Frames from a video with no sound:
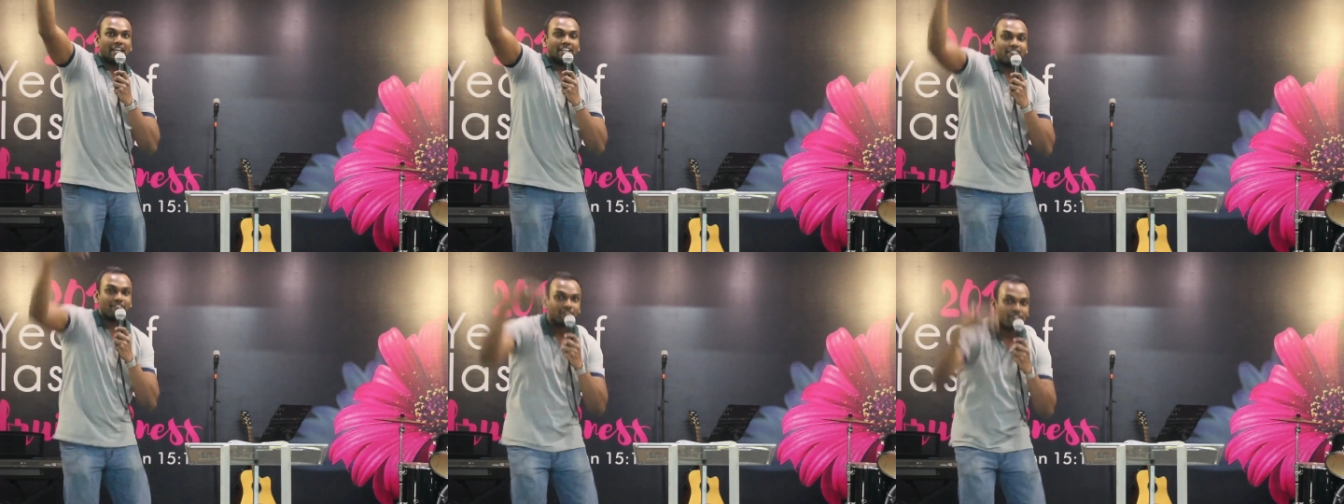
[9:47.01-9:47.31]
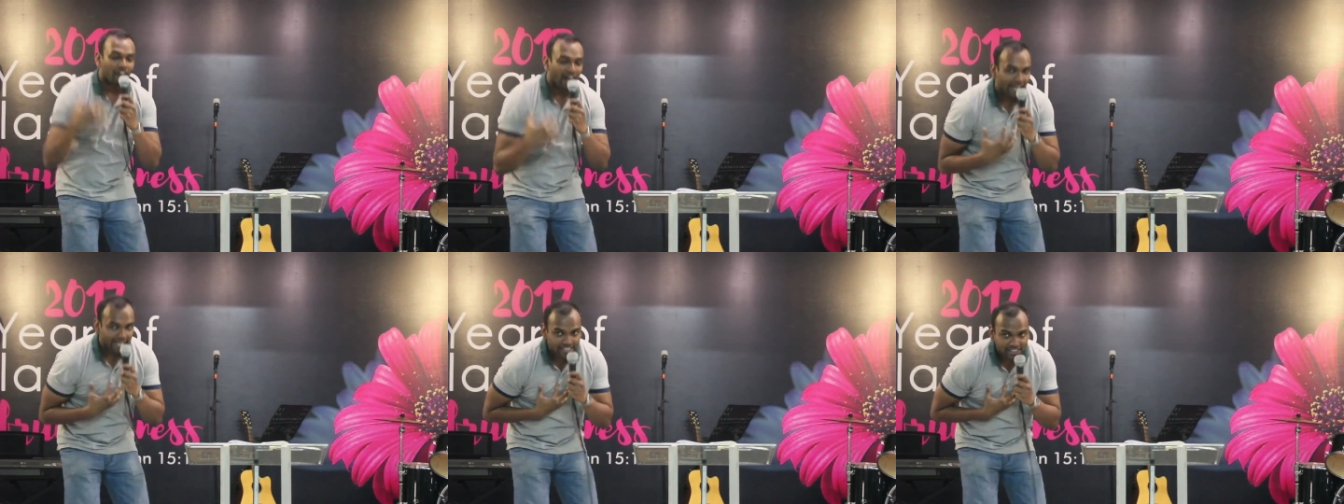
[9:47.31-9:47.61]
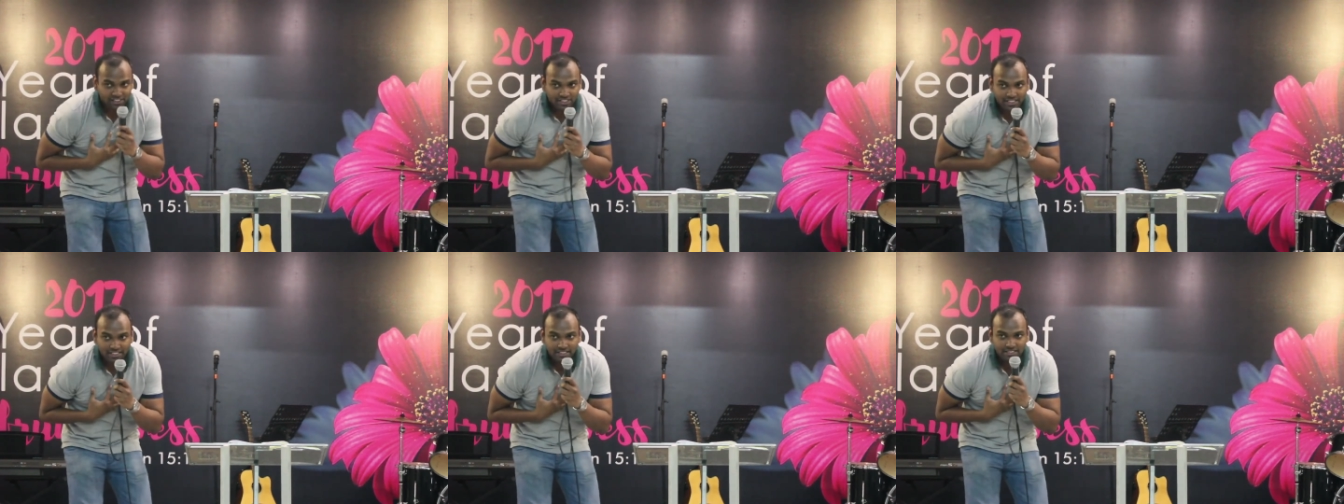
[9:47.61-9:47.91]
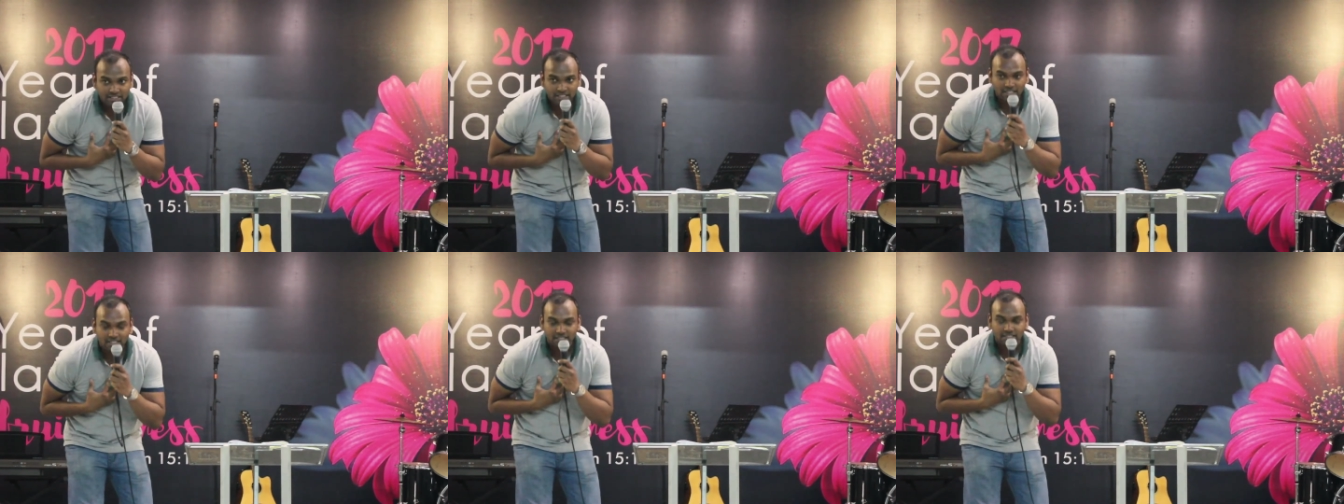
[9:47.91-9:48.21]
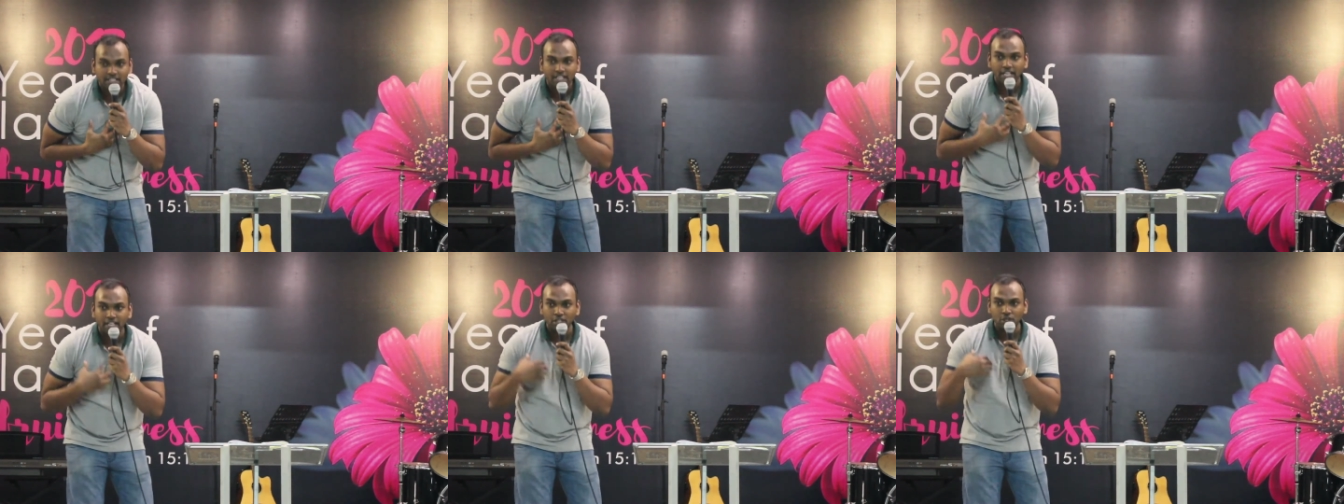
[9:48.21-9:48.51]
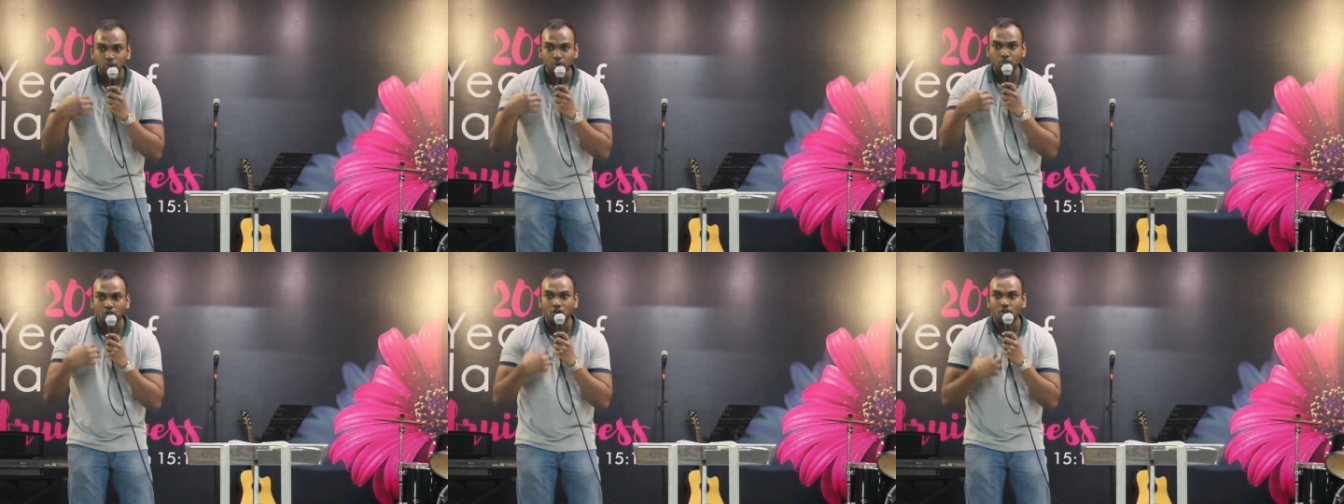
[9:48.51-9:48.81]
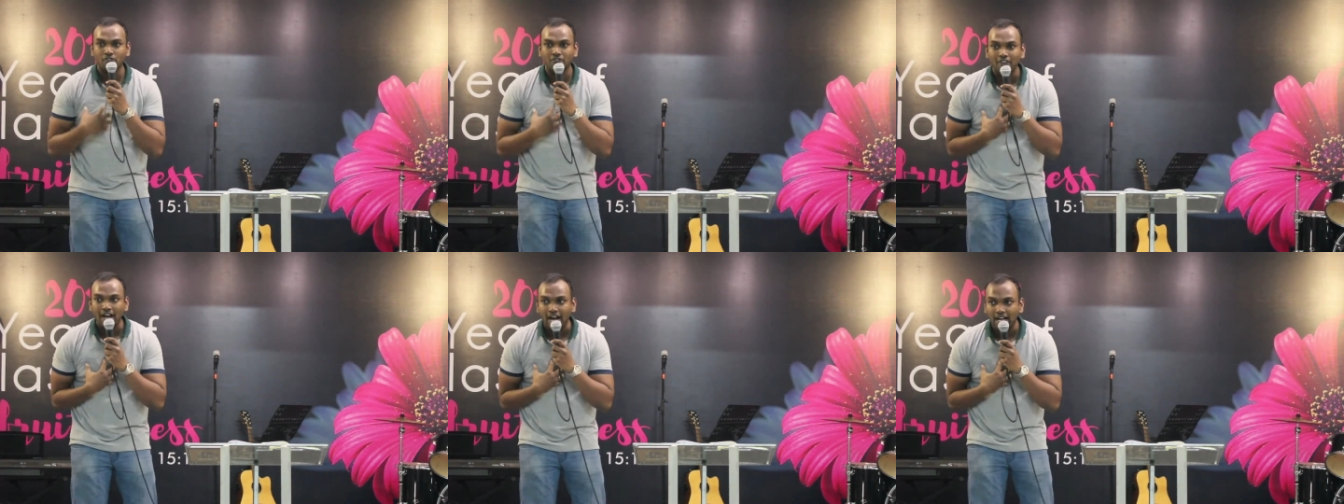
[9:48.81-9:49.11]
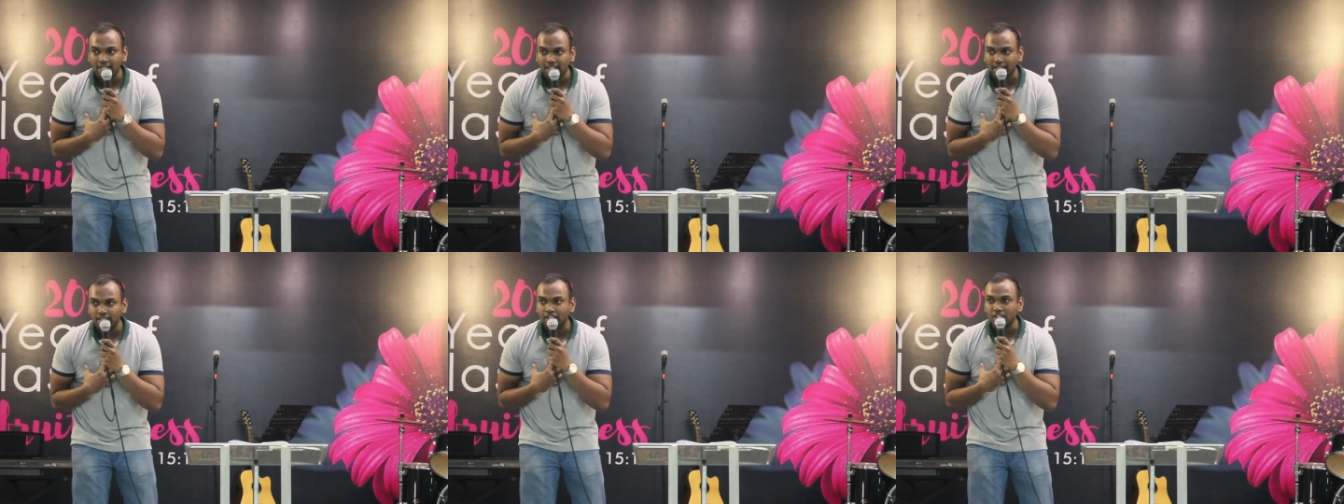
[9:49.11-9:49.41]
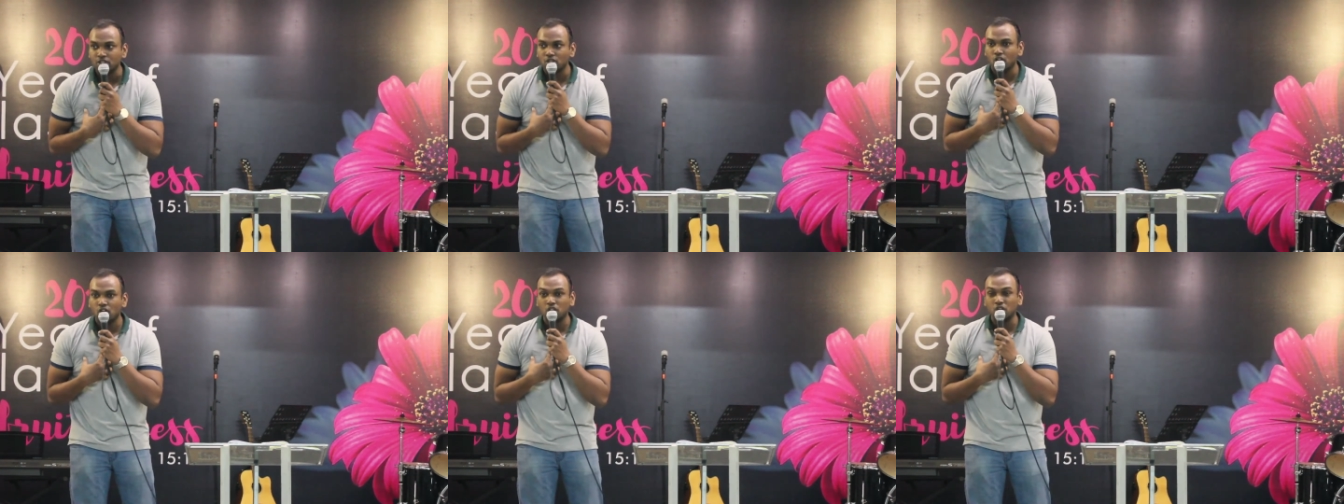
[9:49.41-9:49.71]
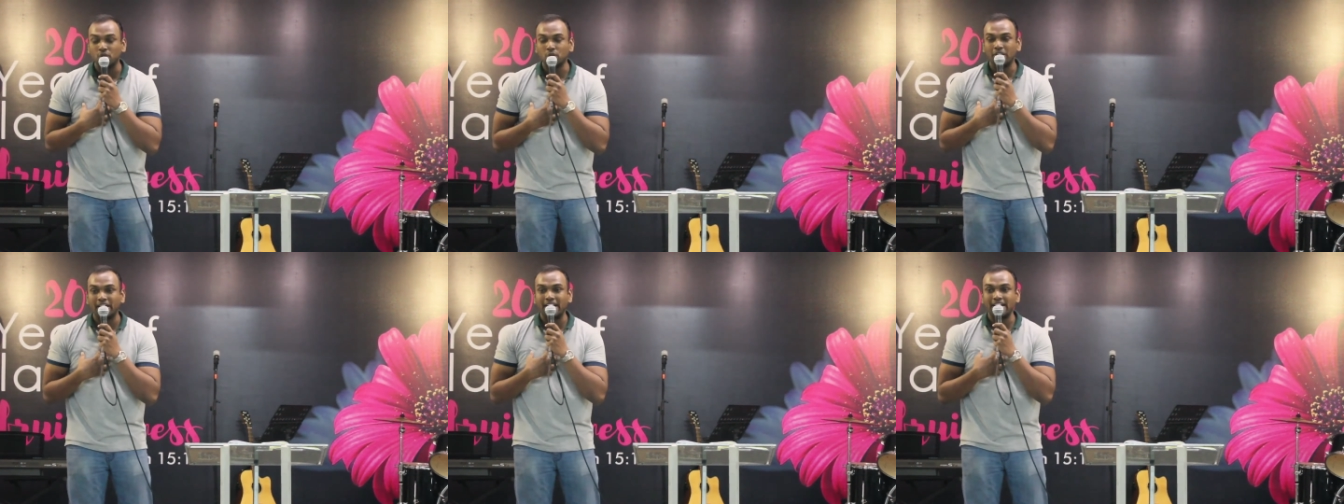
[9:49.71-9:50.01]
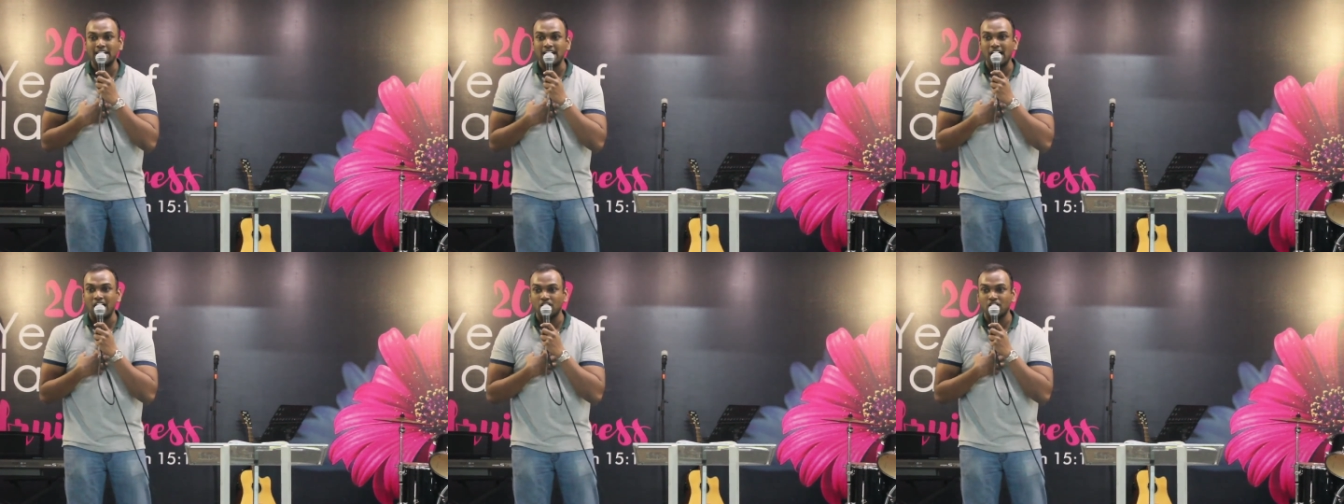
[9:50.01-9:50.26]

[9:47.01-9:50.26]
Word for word: invite Jesus into your valley in order to get